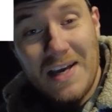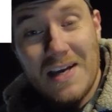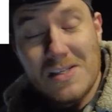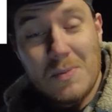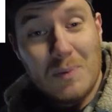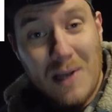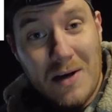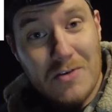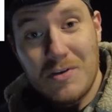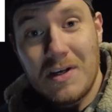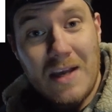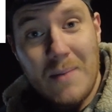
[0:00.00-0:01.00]
as a
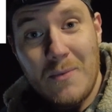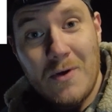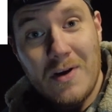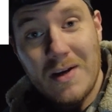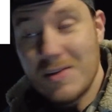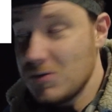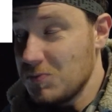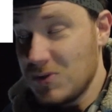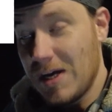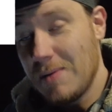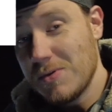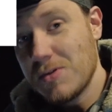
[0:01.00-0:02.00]
planetary camera, and
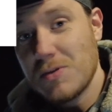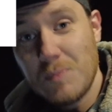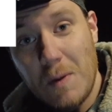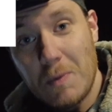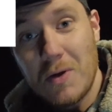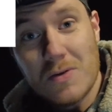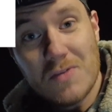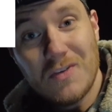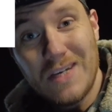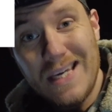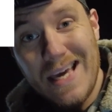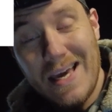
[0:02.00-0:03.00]
sometimes some people use it for
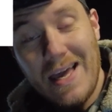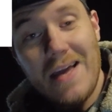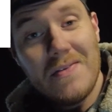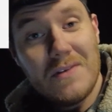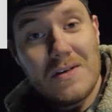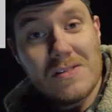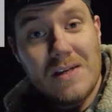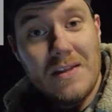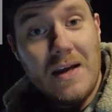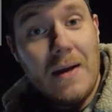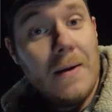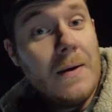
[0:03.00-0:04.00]
EAA and things like
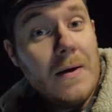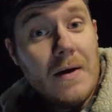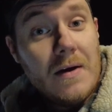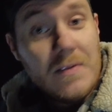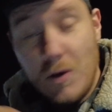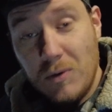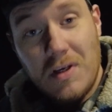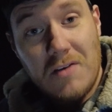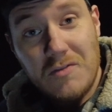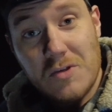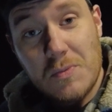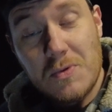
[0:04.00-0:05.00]
that. The only
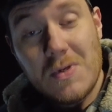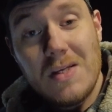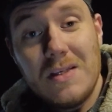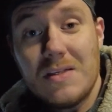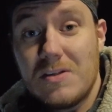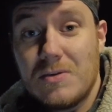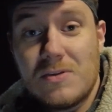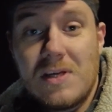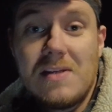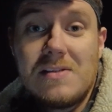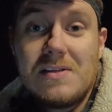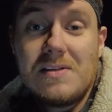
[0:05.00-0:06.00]
difference between these two
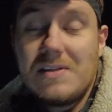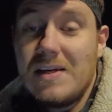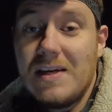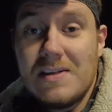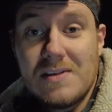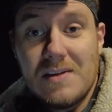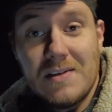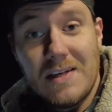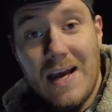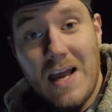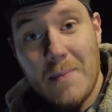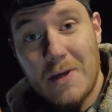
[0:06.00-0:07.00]
sensors is that the
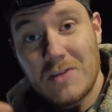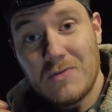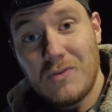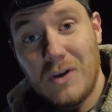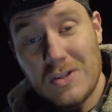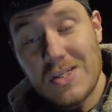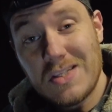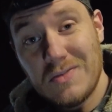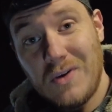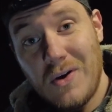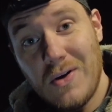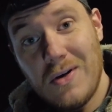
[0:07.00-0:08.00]
IMX
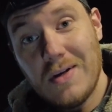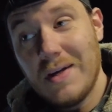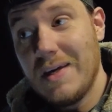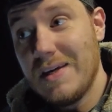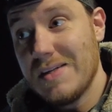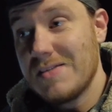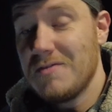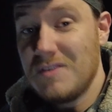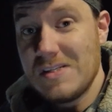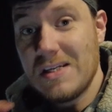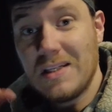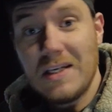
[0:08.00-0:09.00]
464 is
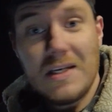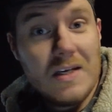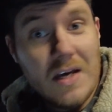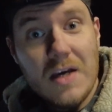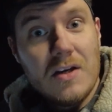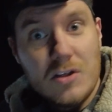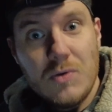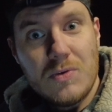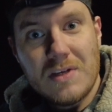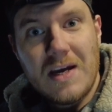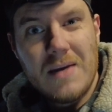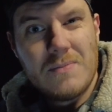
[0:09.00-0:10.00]
physically two
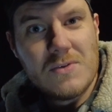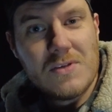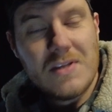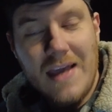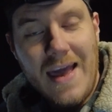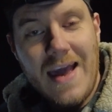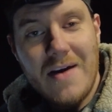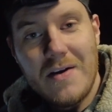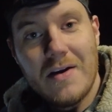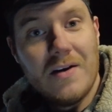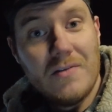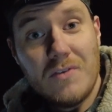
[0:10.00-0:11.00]
times the
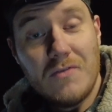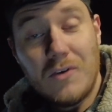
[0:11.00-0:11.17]
area of the